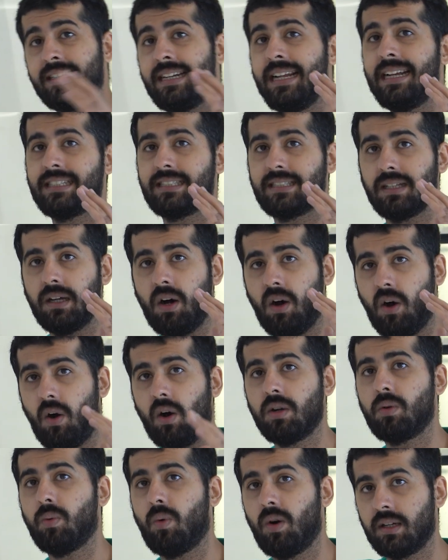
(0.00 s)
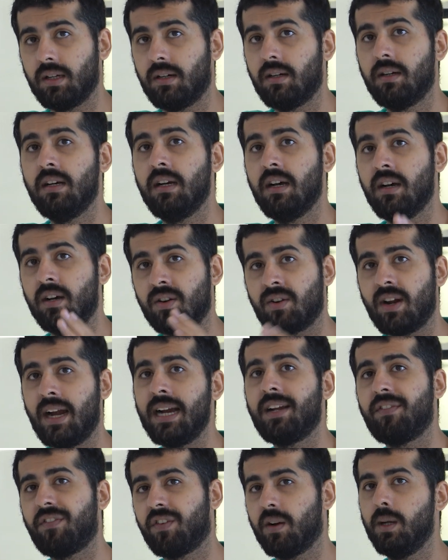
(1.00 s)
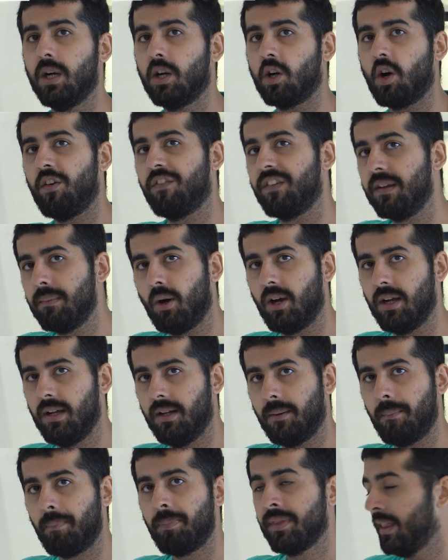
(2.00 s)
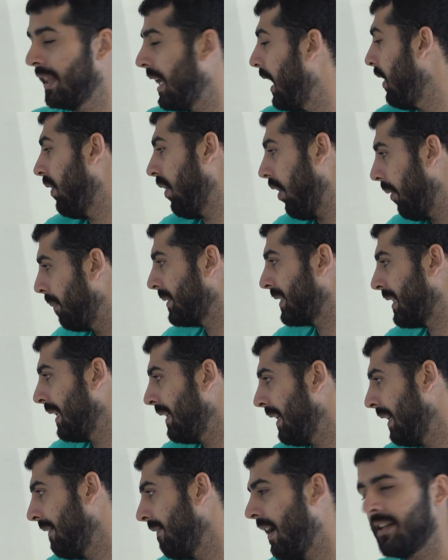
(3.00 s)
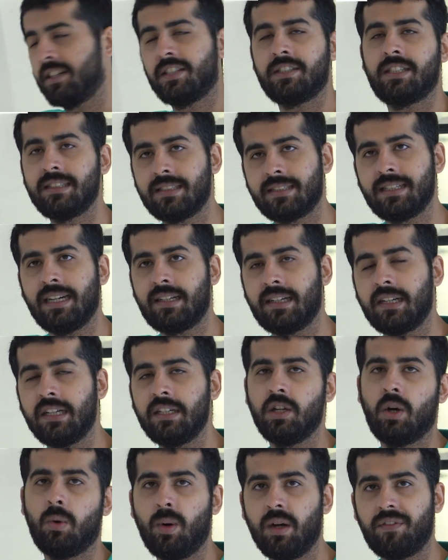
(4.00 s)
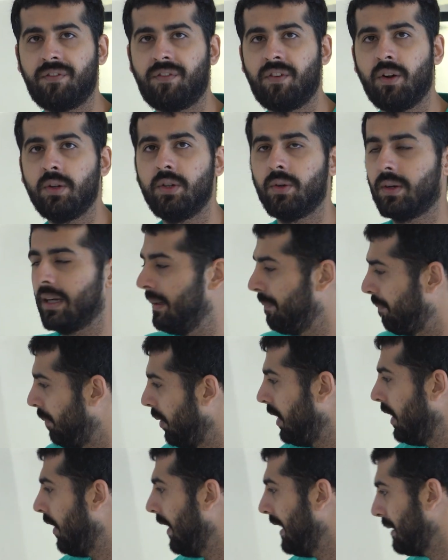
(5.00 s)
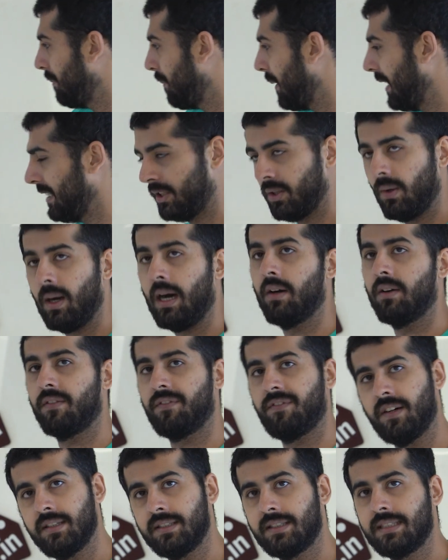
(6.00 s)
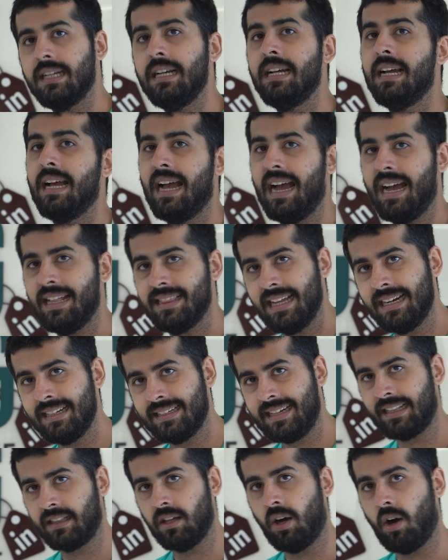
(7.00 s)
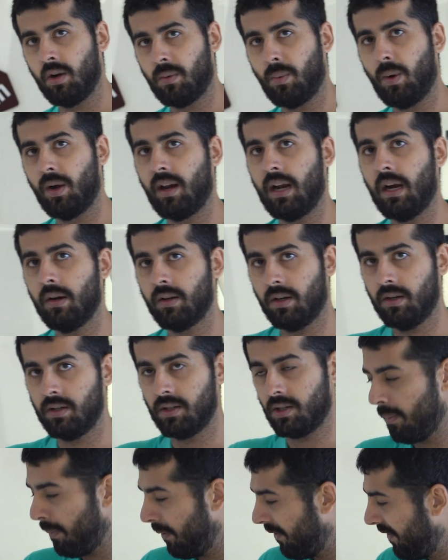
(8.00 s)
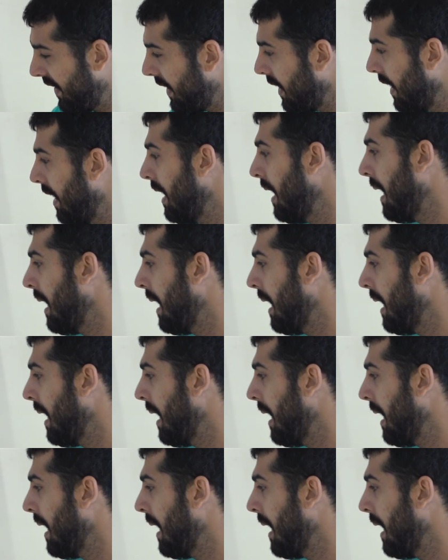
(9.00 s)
takes hot water right from your coffee boiler. Now obviously the advantage is that in your workflow you can pull your espresso out first and then take the hot water out on top of it.